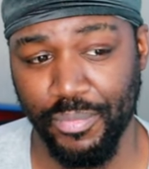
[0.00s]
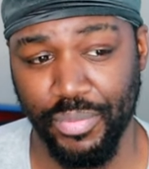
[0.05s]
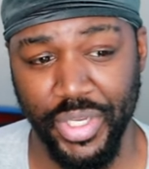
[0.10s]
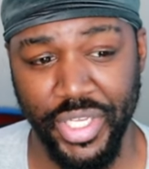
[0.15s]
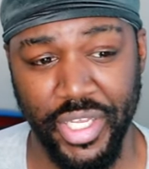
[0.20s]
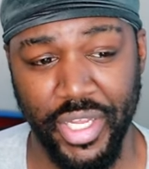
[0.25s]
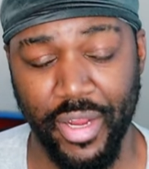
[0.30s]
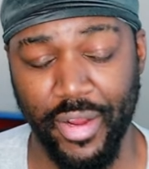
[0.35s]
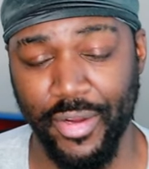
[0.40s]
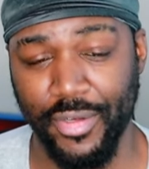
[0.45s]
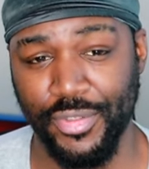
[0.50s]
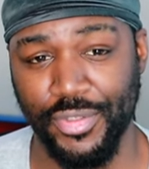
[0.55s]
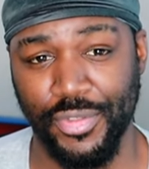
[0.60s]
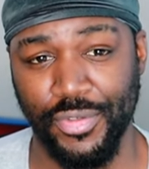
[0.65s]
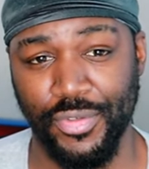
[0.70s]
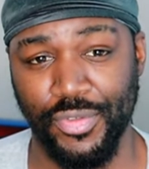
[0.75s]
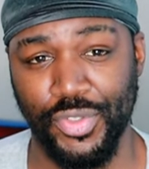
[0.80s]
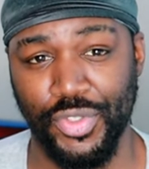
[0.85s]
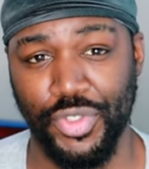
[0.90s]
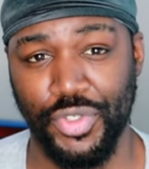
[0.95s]

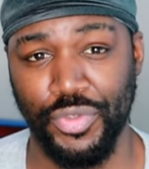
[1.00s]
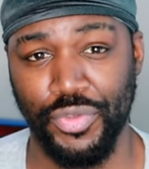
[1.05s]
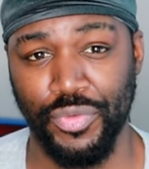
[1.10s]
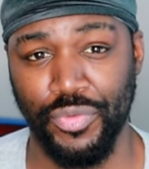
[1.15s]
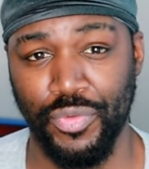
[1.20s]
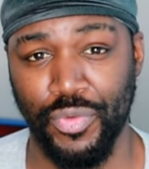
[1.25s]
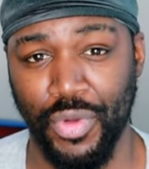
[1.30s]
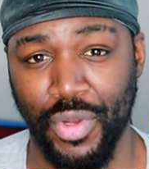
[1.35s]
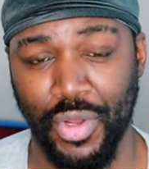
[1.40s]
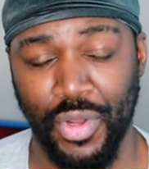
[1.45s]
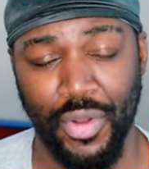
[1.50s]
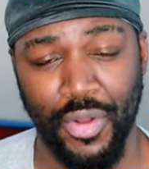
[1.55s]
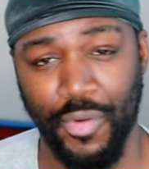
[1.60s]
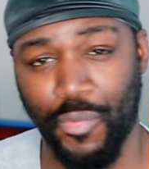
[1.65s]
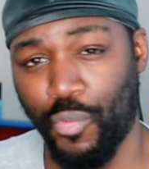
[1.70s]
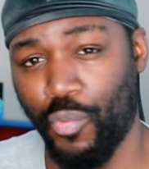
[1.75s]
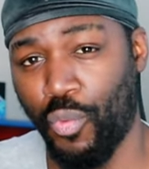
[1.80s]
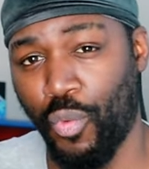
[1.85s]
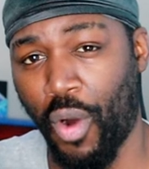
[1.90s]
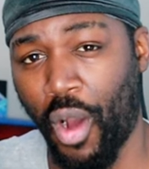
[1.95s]
precursors to
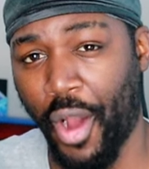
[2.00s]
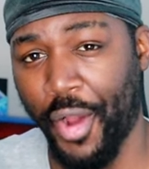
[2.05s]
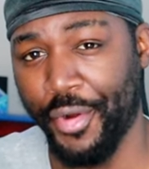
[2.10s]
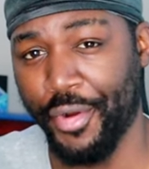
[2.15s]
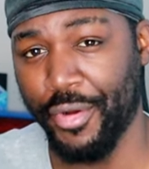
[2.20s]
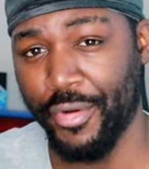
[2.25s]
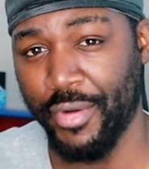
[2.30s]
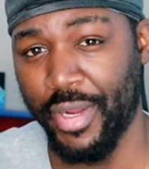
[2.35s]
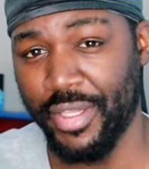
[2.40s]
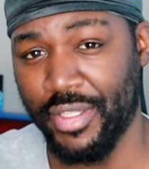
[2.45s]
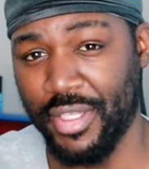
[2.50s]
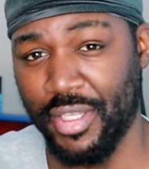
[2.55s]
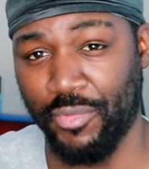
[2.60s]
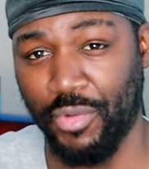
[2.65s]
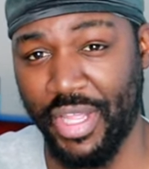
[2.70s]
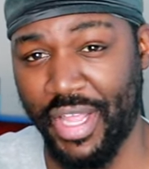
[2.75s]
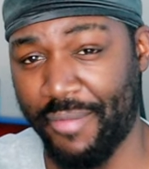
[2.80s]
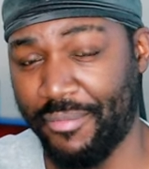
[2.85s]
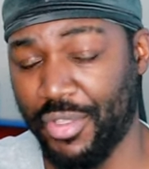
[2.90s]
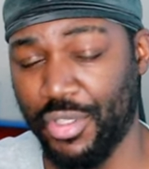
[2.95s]
water
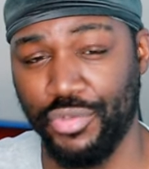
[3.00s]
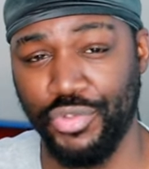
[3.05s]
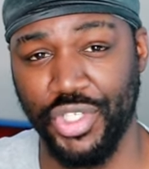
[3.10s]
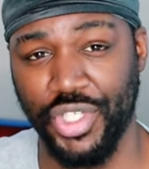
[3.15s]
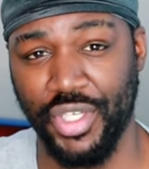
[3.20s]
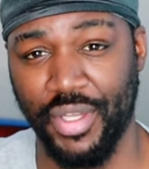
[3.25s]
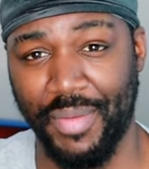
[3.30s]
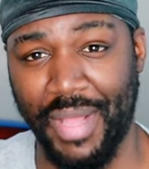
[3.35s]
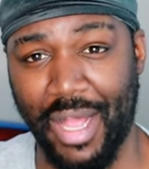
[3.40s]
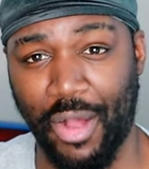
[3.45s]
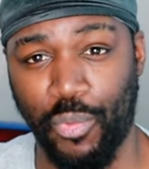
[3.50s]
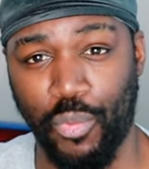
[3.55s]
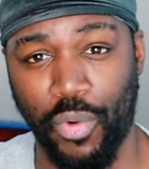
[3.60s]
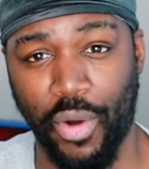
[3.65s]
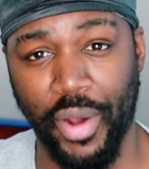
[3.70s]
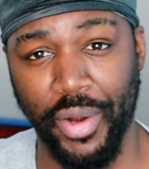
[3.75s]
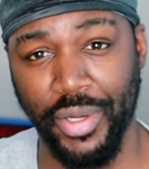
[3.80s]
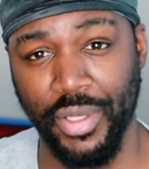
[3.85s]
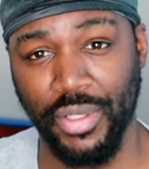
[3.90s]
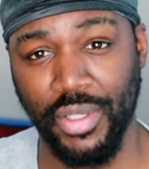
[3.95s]
the evolution of how
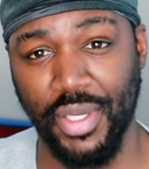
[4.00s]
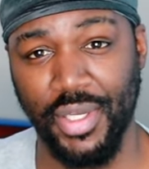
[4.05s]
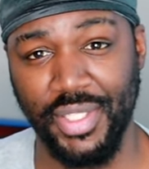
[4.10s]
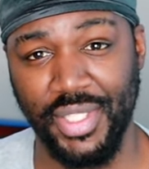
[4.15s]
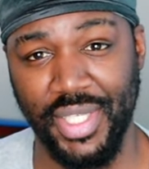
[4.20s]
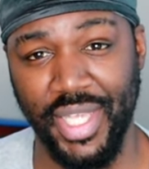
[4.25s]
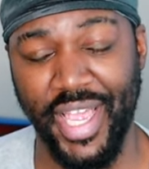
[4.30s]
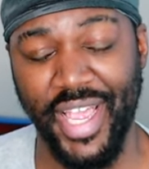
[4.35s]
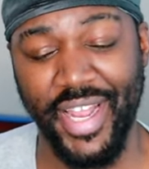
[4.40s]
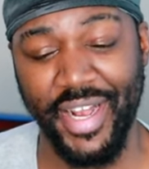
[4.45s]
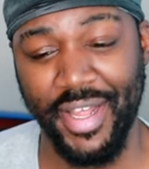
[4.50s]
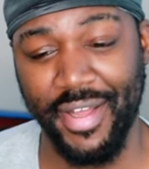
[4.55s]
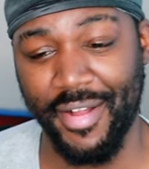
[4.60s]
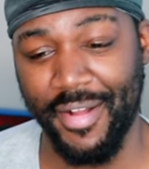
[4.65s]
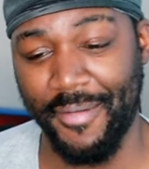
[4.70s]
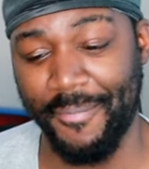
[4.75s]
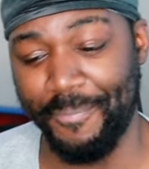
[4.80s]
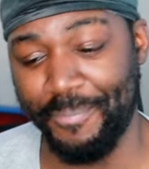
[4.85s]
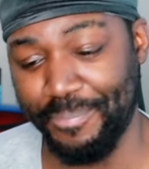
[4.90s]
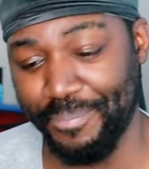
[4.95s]
water looks in
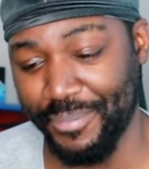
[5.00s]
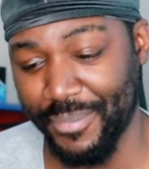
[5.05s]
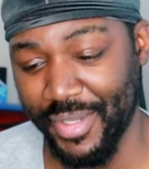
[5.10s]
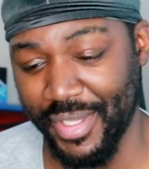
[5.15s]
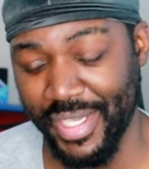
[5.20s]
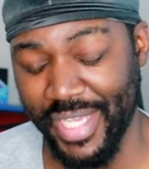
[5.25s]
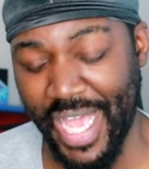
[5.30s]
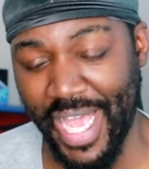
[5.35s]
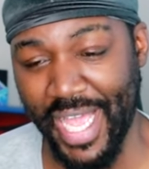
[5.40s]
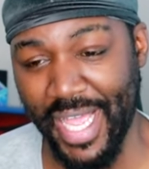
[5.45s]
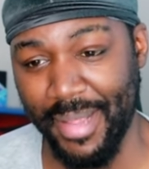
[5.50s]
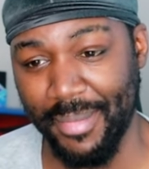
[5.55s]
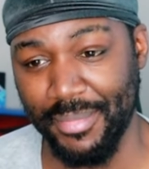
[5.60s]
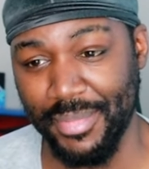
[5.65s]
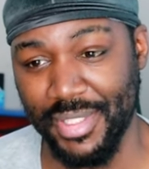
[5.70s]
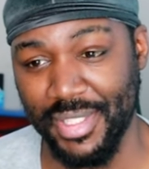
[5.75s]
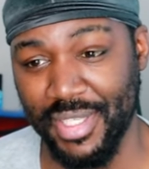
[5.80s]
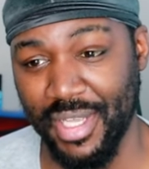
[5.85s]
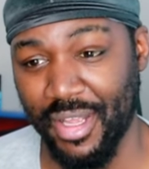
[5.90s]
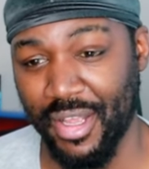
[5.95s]
um,
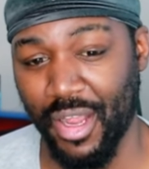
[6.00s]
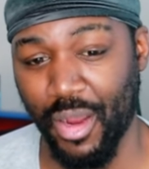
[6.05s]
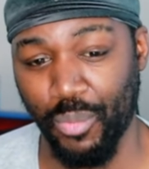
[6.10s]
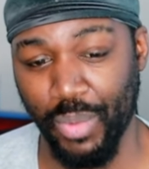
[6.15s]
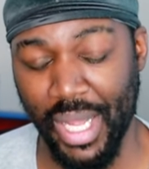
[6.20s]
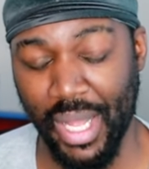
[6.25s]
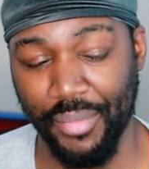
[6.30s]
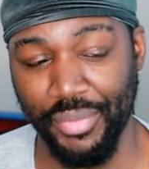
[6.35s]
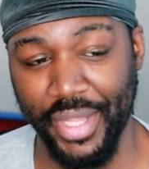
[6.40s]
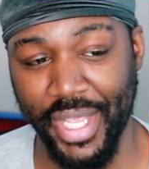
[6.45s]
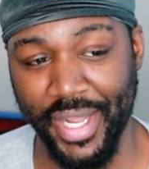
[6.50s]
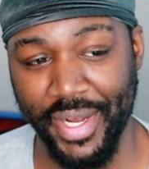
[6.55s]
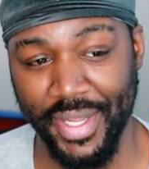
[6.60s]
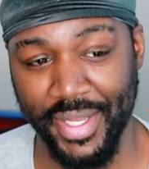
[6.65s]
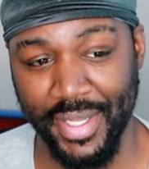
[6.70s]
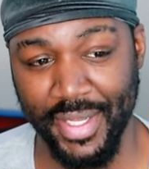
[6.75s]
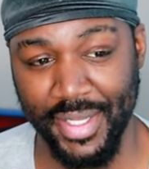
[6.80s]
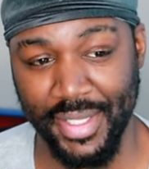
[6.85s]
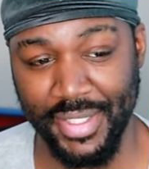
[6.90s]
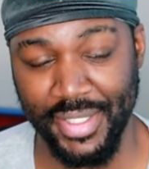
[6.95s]
games around that
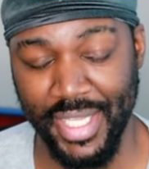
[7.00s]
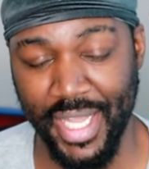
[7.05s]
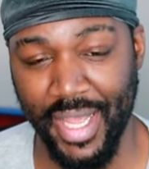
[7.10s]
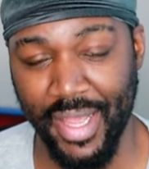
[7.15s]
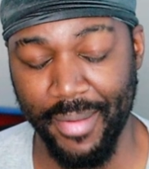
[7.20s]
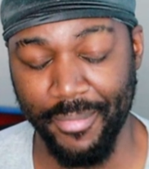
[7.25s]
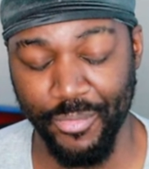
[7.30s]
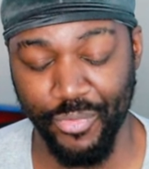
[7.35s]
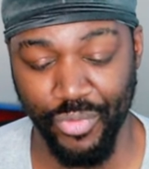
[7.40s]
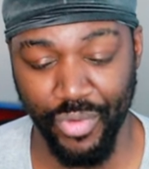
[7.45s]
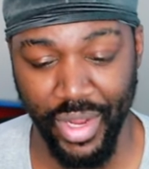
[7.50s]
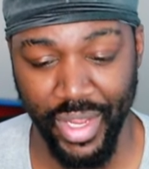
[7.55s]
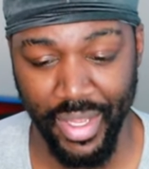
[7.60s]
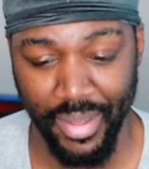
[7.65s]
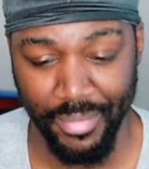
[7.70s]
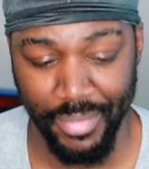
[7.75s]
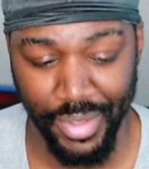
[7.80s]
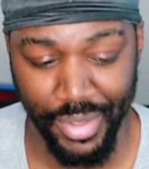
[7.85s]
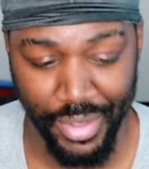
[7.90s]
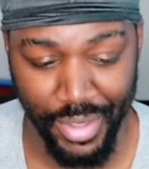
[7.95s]
uh, time
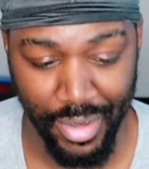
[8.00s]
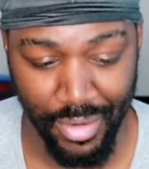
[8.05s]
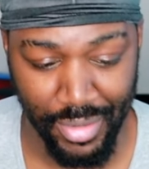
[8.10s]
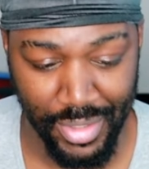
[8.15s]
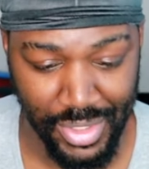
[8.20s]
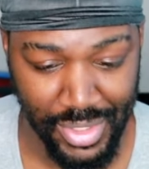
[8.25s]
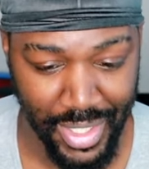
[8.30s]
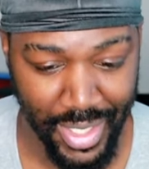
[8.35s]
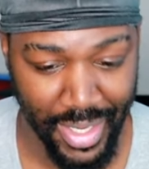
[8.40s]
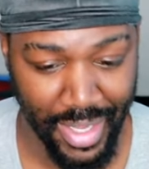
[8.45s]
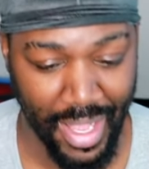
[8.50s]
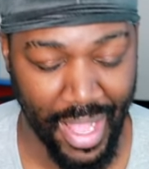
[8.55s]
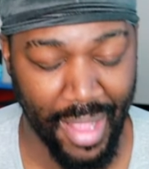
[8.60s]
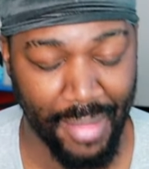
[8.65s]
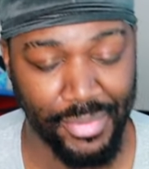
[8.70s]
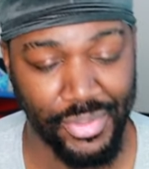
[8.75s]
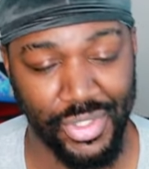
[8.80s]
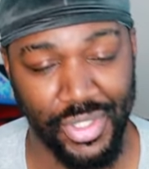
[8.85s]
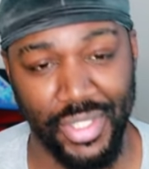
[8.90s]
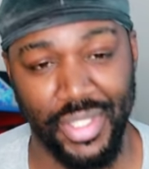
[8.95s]
frame you know it's like
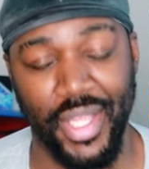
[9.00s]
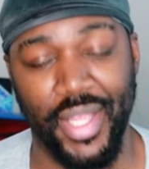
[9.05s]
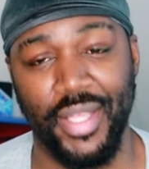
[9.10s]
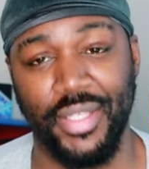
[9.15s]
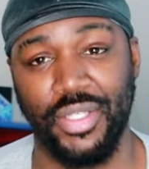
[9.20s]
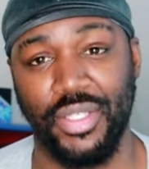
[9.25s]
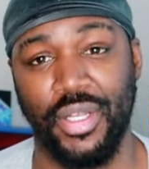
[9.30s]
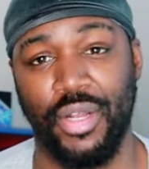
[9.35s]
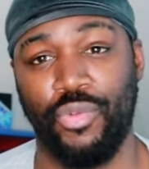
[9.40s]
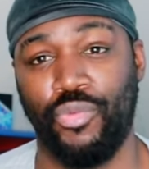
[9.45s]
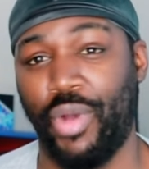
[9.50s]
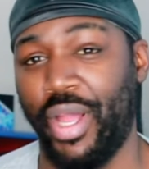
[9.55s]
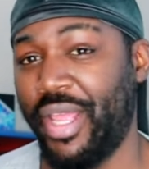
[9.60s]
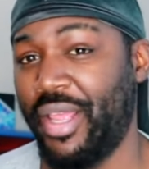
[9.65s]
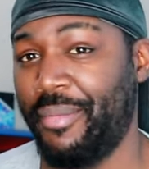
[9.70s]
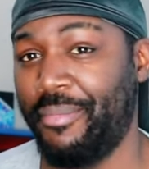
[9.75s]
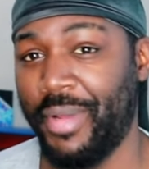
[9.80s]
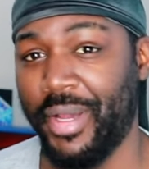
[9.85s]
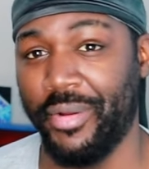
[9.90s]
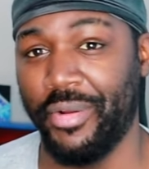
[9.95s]
obviously things look
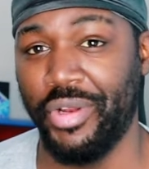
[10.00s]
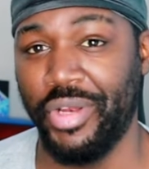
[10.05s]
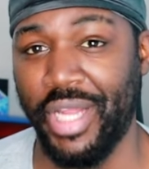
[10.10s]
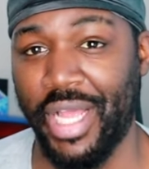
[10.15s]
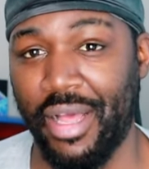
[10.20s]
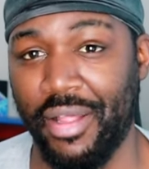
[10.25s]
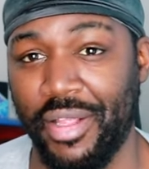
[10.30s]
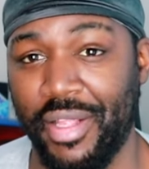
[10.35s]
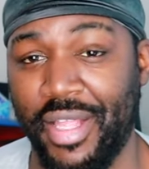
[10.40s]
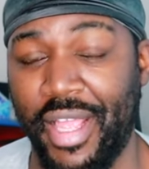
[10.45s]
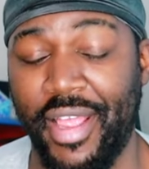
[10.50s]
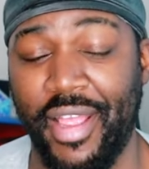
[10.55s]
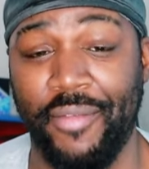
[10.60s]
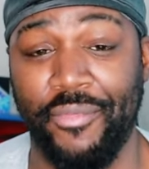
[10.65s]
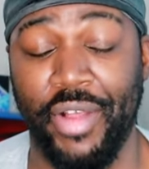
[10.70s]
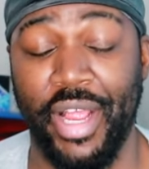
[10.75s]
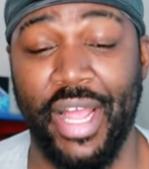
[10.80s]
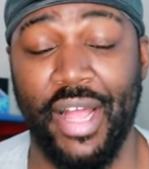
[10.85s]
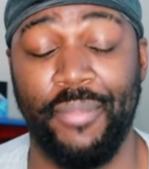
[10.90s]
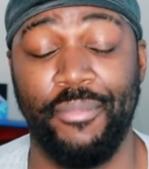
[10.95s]
way better now than they
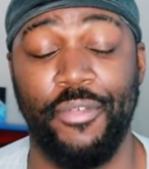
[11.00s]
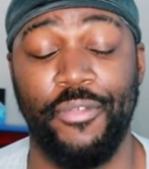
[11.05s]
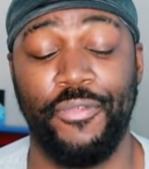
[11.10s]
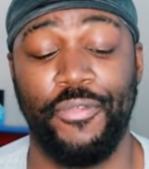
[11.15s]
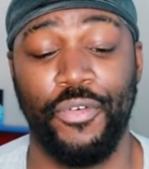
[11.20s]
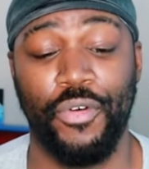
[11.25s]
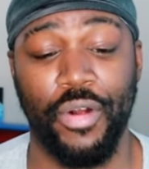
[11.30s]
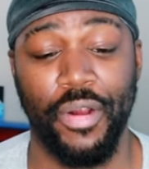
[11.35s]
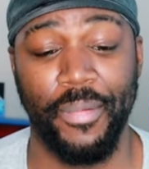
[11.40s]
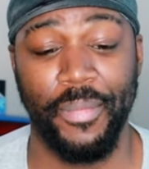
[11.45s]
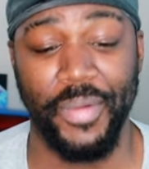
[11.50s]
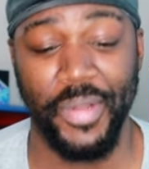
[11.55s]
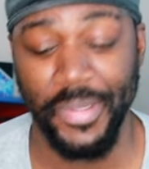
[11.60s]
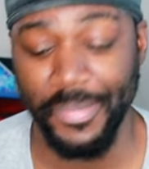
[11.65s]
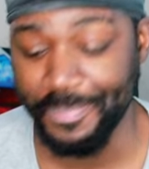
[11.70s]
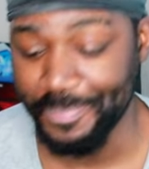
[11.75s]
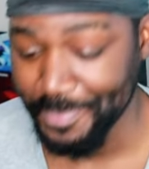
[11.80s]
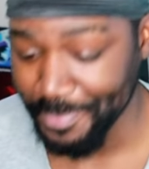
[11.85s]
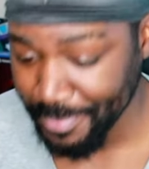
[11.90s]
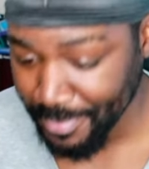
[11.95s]
ever have before
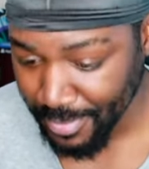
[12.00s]
but